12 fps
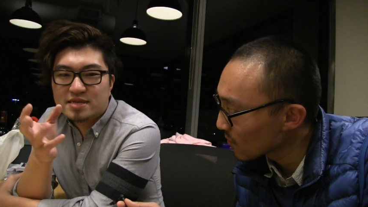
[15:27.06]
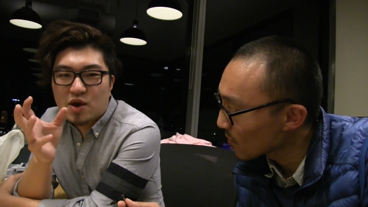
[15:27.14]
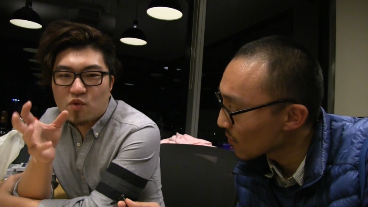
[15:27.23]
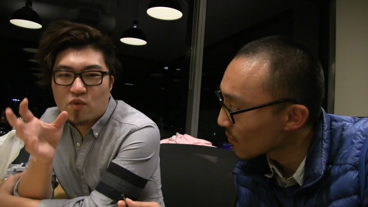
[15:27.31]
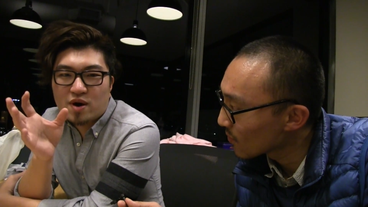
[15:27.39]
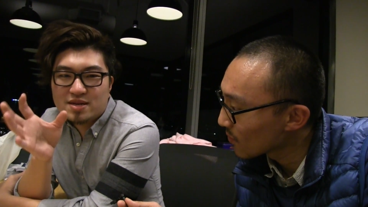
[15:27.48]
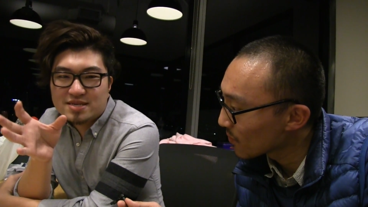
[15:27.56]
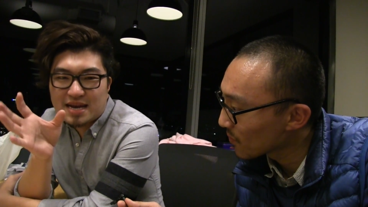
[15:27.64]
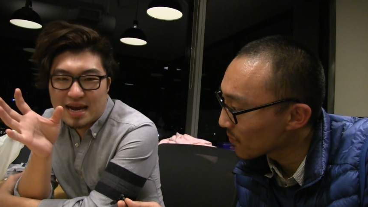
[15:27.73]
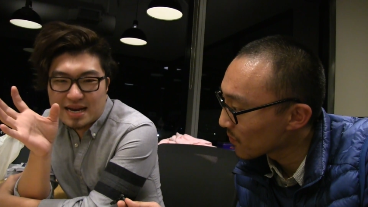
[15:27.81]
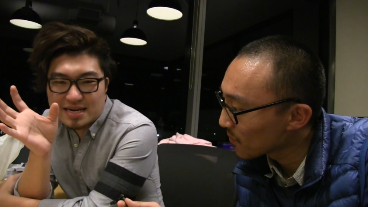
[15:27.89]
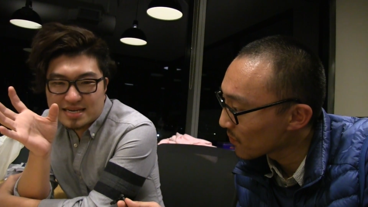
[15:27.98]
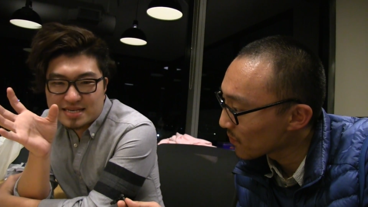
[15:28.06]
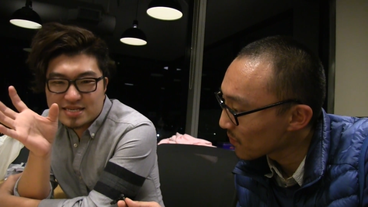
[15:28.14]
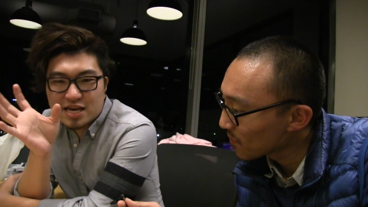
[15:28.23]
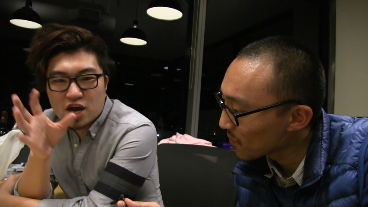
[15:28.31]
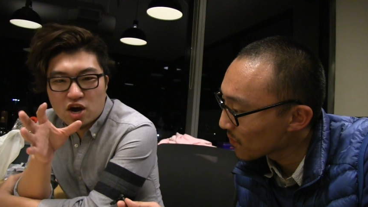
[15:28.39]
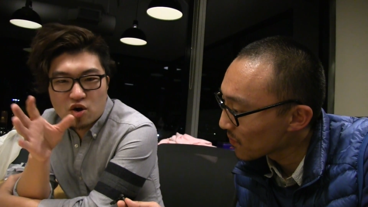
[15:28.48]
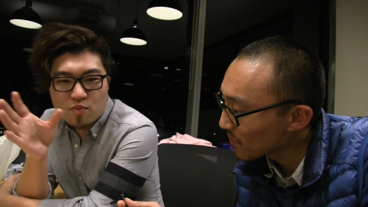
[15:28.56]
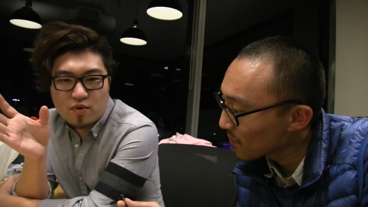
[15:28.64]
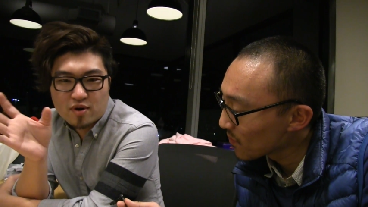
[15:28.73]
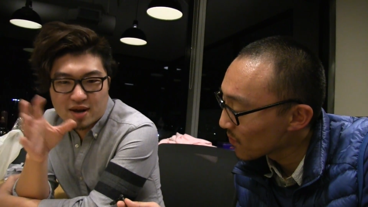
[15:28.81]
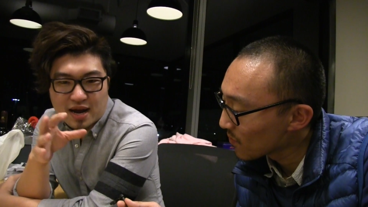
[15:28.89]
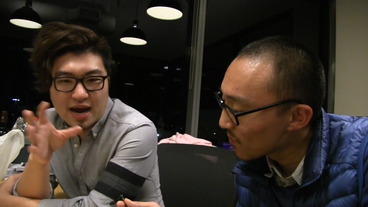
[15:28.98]
Speaker 1: they want to at least help
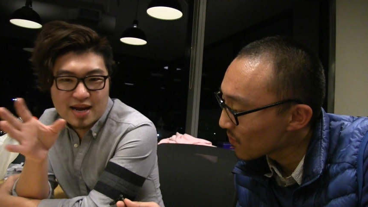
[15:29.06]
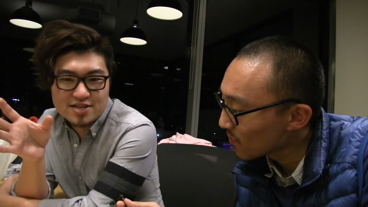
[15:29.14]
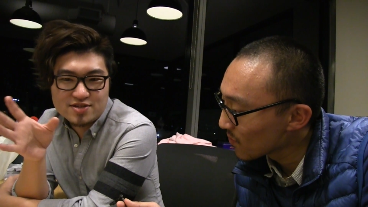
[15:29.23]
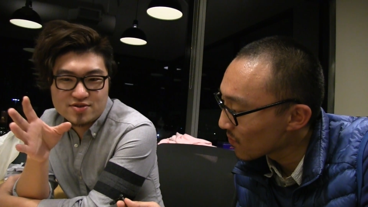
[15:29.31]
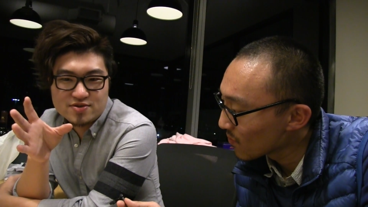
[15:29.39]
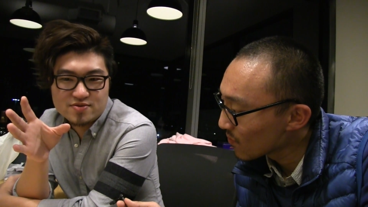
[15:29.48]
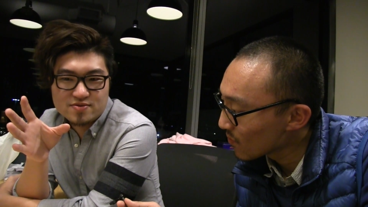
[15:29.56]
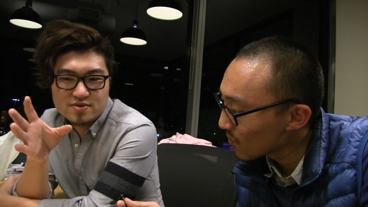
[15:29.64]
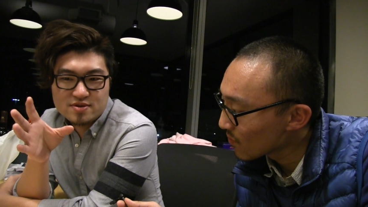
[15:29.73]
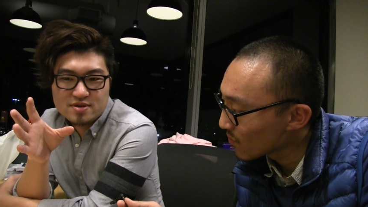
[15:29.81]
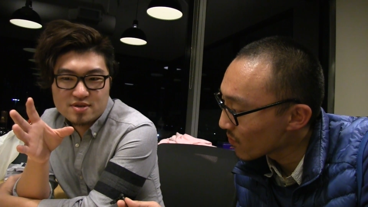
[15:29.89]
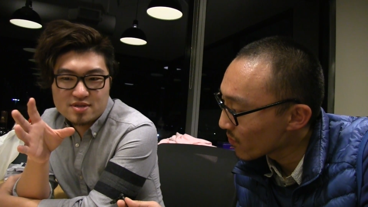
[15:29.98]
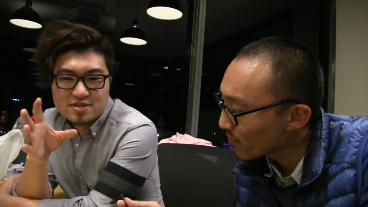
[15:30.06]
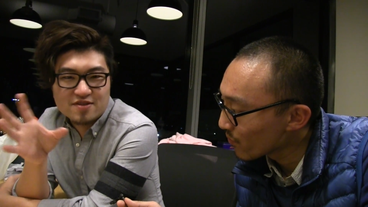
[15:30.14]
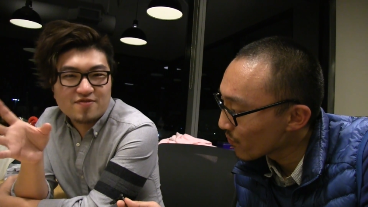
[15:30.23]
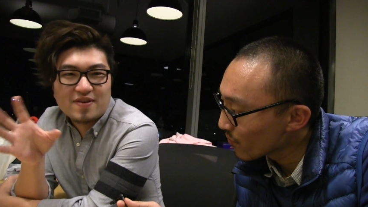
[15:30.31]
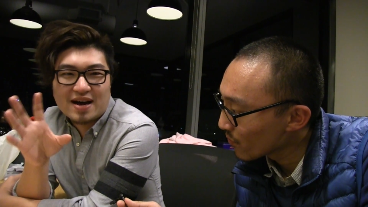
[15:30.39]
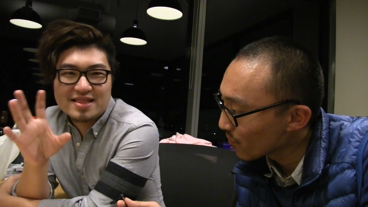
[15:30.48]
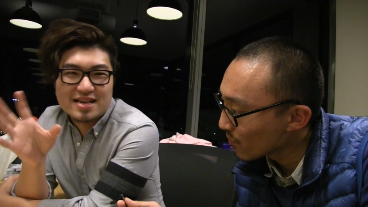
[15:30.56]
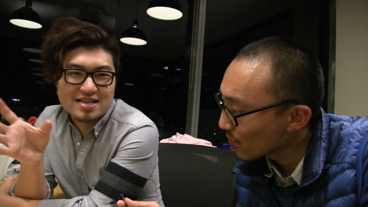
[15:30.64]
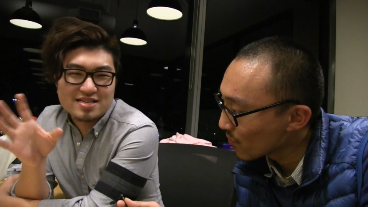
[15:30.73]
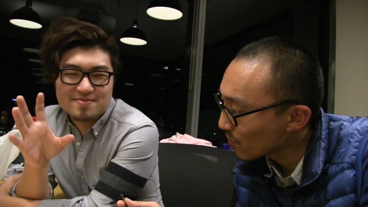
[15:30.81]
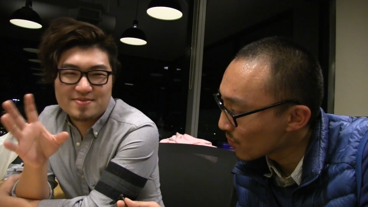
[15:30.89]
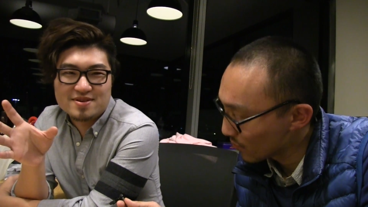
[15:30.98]
or guide you to find that
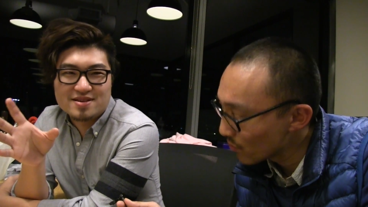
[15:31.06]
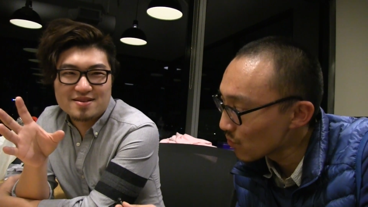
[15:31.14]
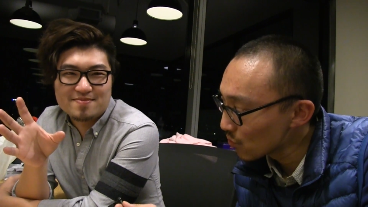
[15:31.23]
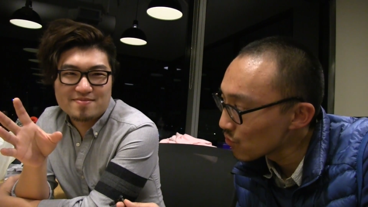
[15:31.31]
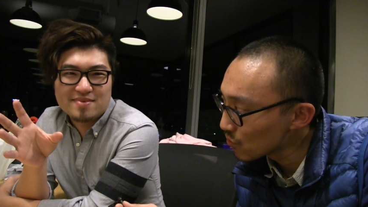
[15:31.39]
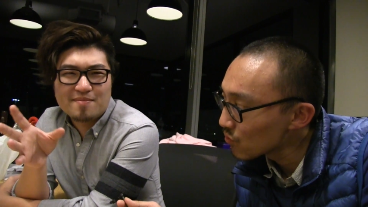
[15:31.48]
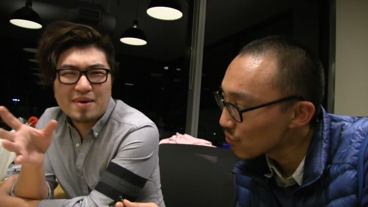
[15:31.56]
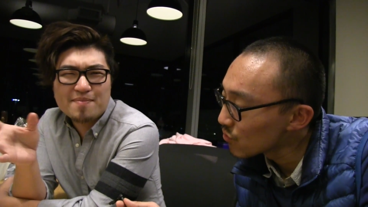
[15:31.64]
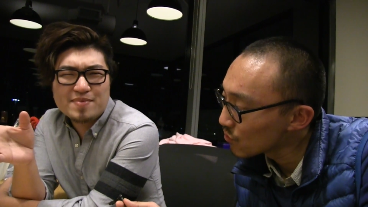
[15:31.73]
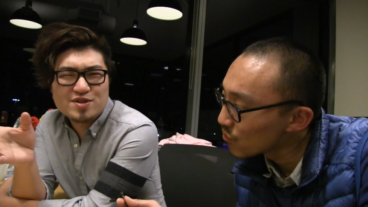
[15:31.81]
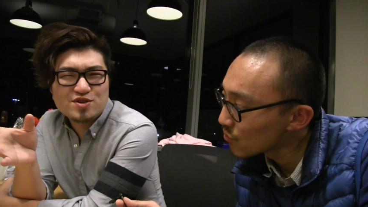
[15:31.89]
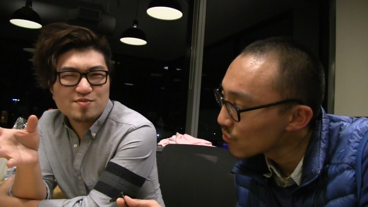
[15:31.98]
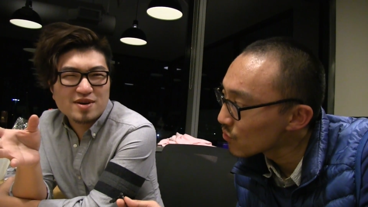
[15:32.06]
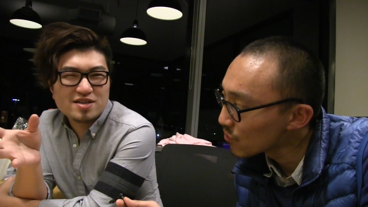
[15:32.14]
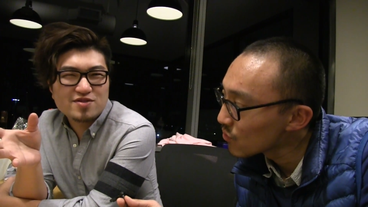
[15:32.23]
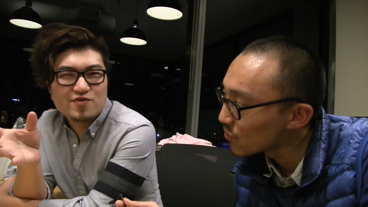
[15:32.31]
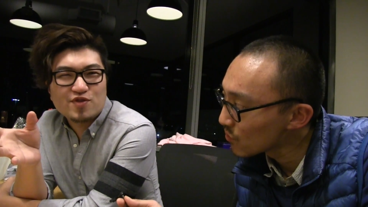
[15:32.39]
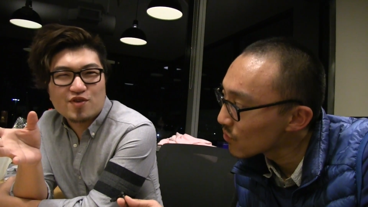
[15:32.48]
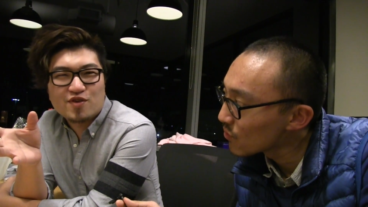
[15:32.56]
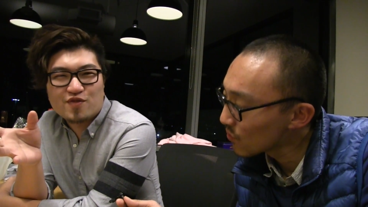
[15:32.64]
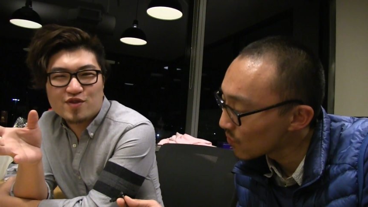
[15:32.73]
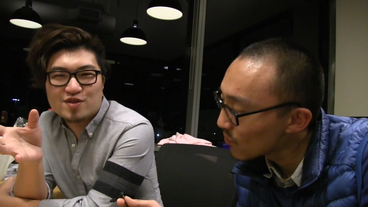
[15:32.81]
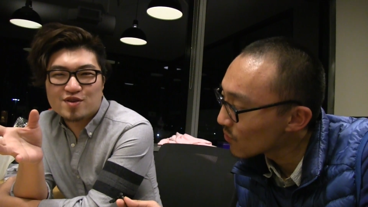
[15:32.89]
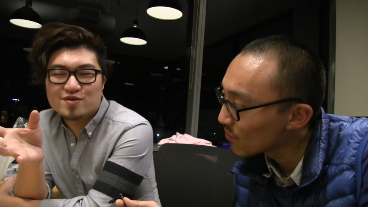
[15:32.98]
stability. It might be too much for,
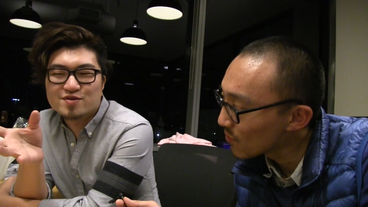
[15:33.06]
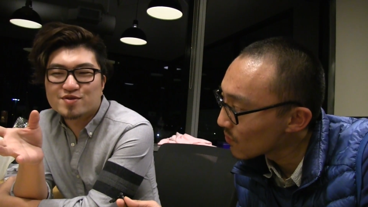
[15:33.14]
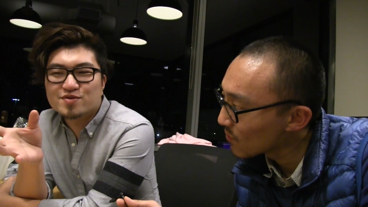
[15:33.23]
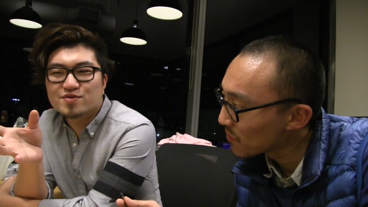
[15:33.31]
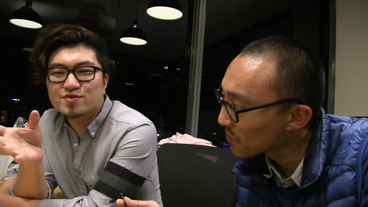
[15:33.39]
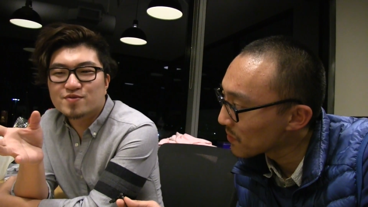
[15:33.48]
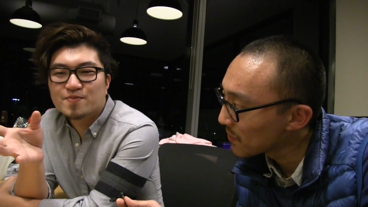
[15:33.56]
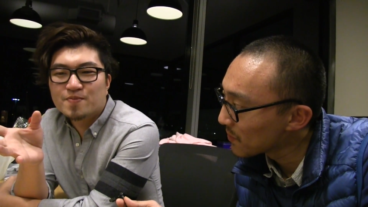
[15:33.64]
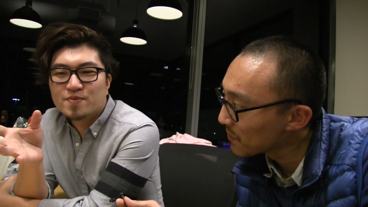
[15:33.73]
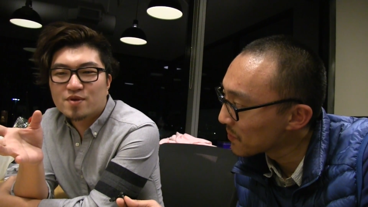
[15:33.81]
for those who